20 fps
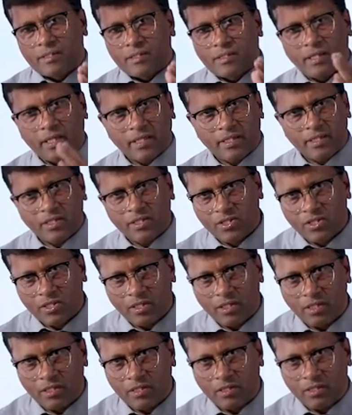there is
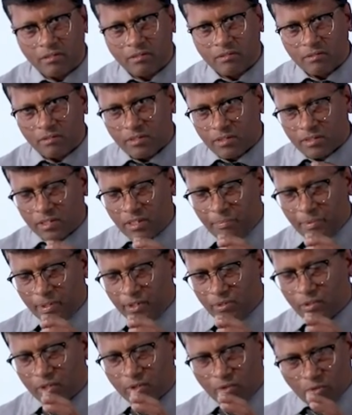the
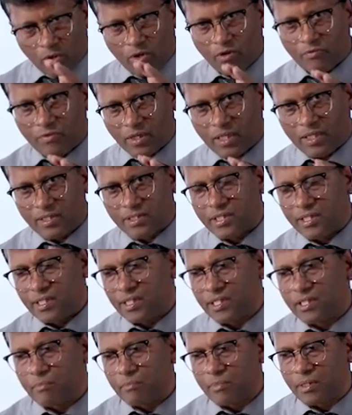particular role of the
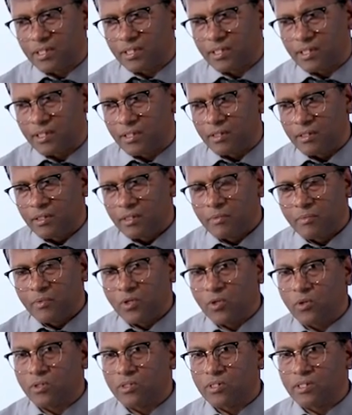consideration, but
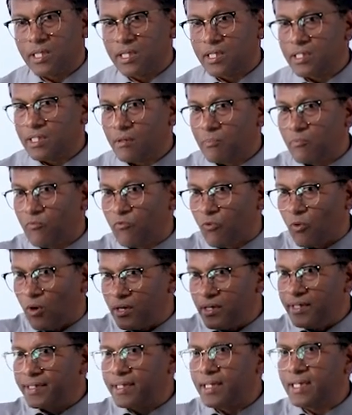because there is a
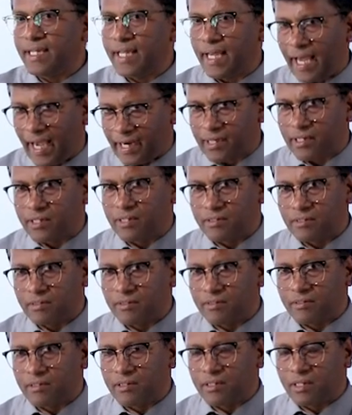voluntary act,
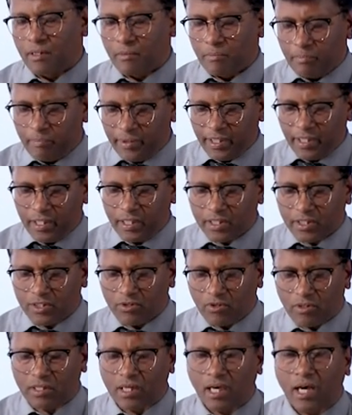the B is
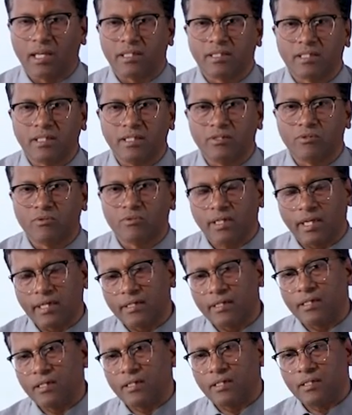not asking to
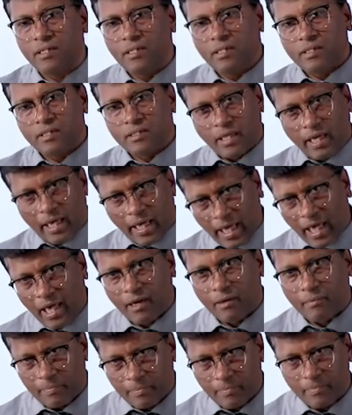render the
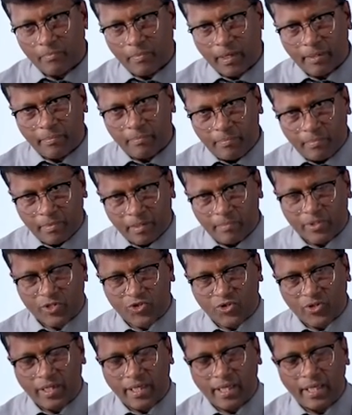help by
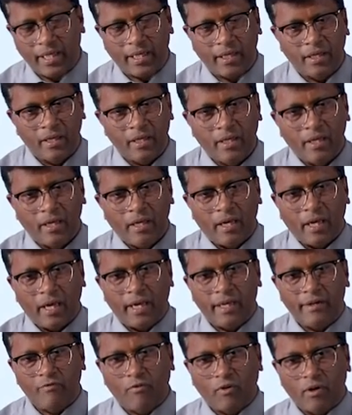Mr. A,
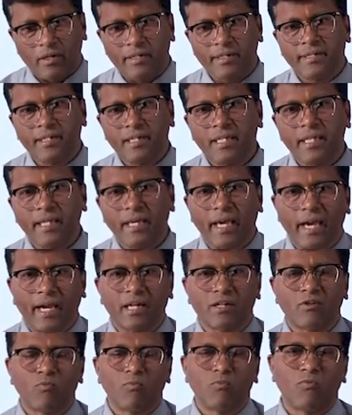and voluntary
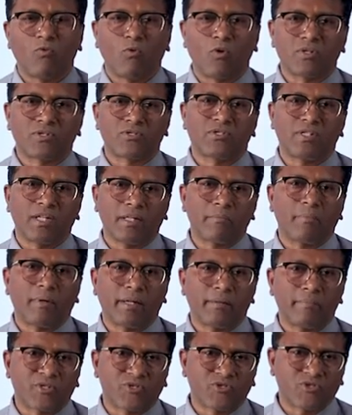act was done
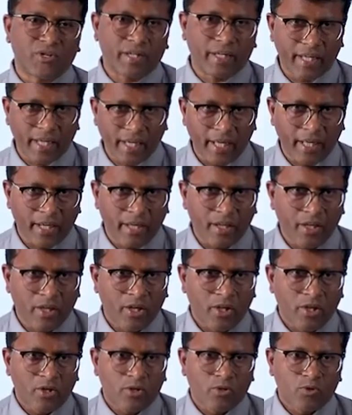by Mr. A.
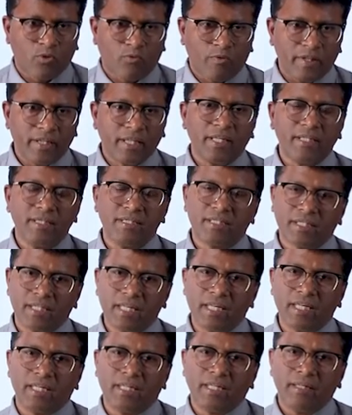So we can
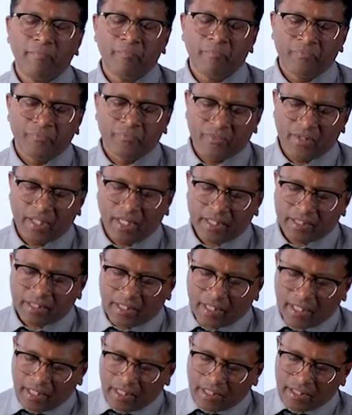say that
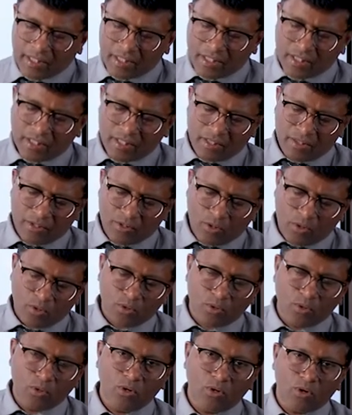there is no
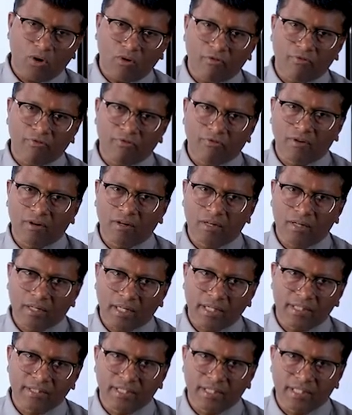role of
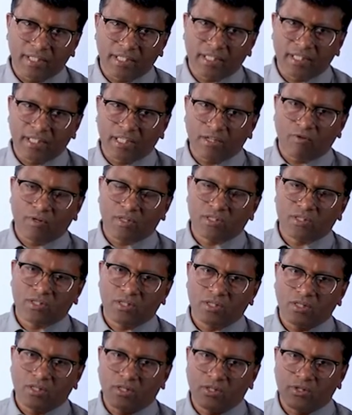consideration. There was
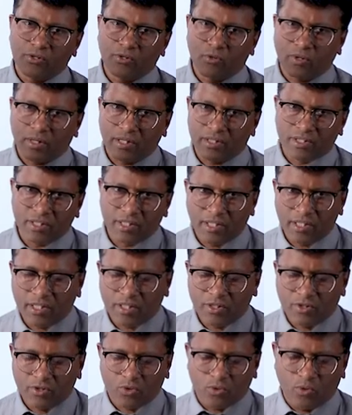no
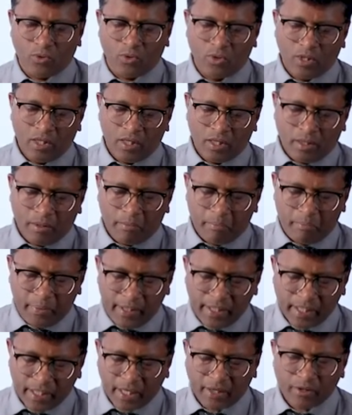consideration. So
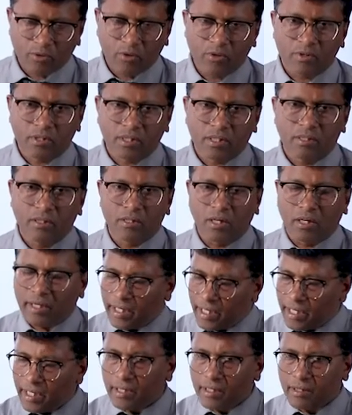B cannot,
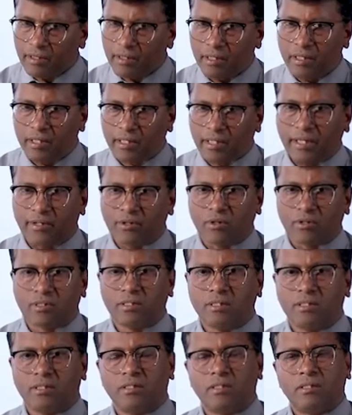A
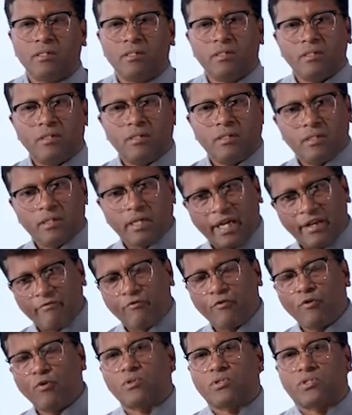cannot
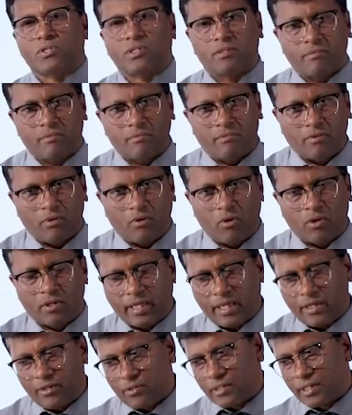enforce or
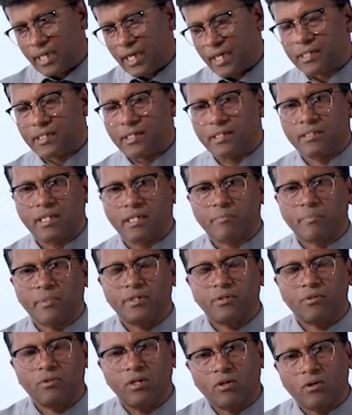cannot get that
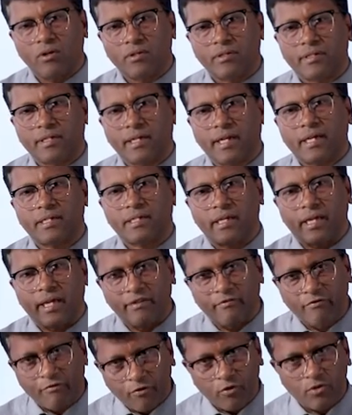particular contract
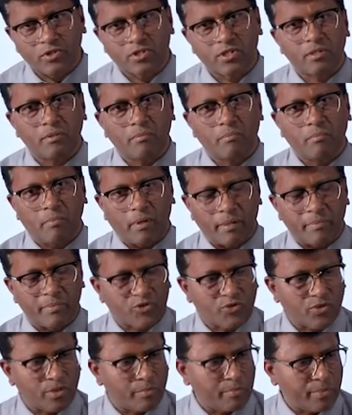enforced by
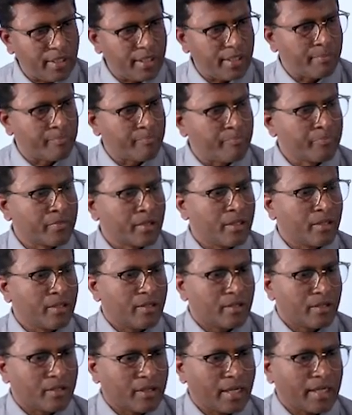Mr. B,
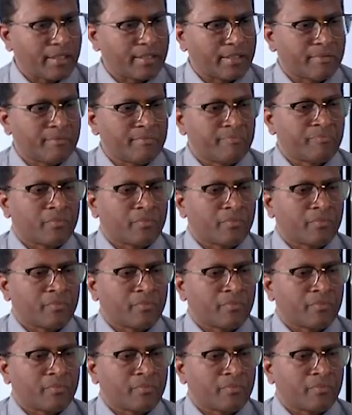right?